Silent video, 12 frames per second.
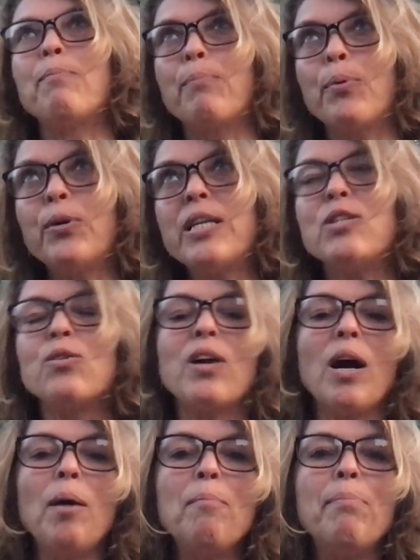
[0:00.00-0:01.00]
body to
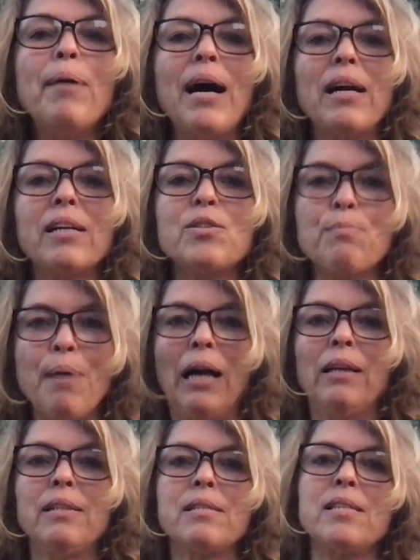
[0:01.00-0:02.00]
come back to
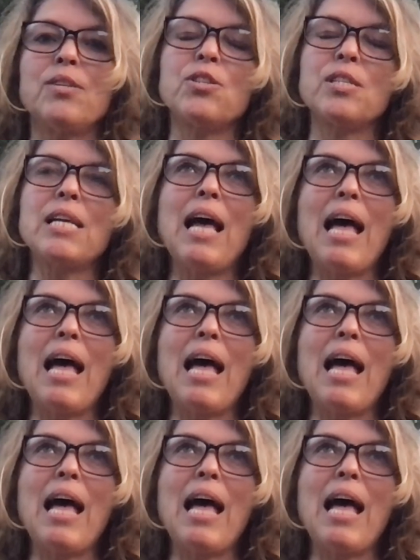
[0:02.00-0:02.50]
balance, such as